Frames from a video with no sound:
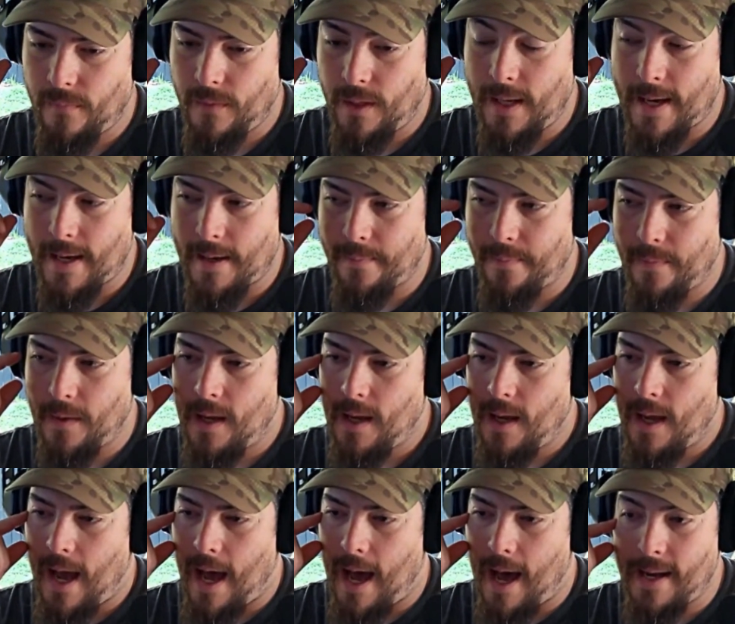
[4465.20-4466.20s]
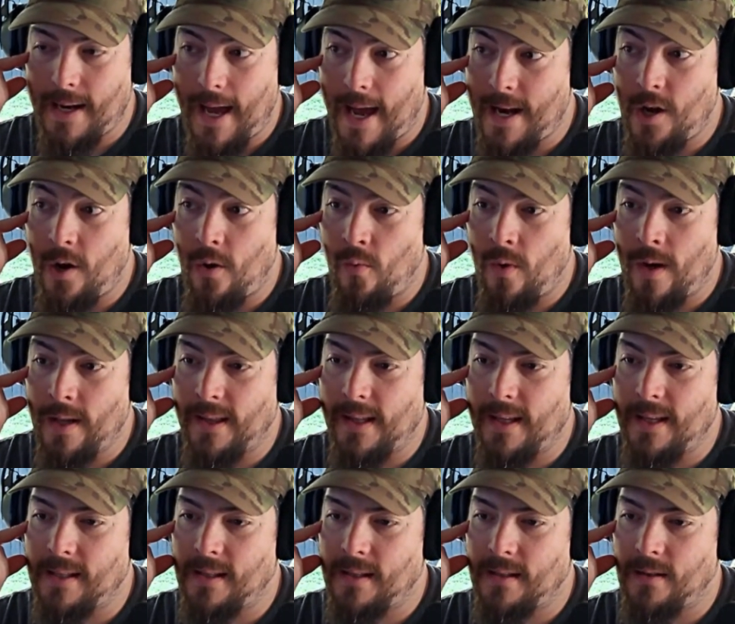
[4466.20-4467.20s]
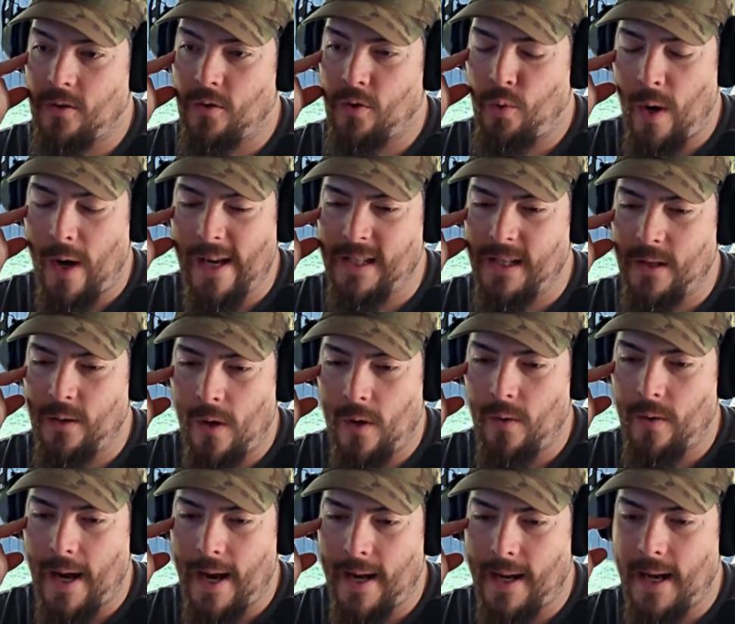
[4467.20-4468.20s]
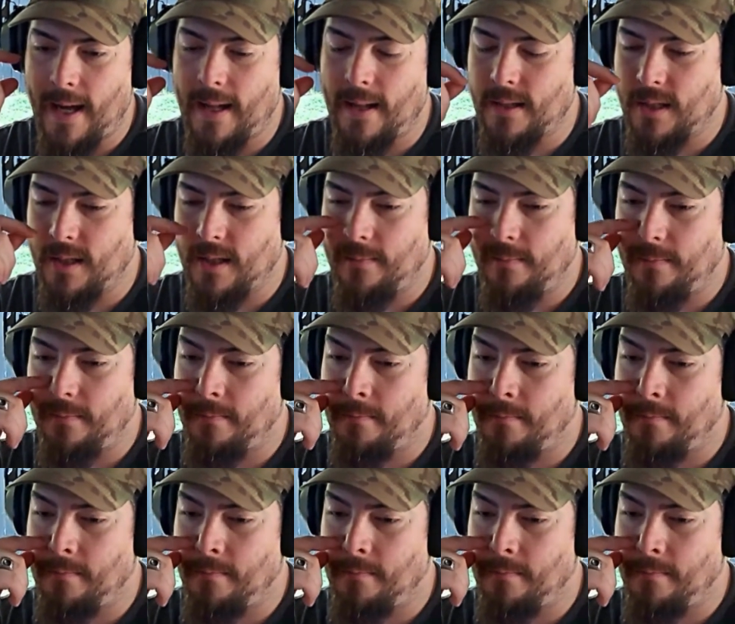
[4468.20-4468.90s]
Yeah. I don't want this crazy woke ideology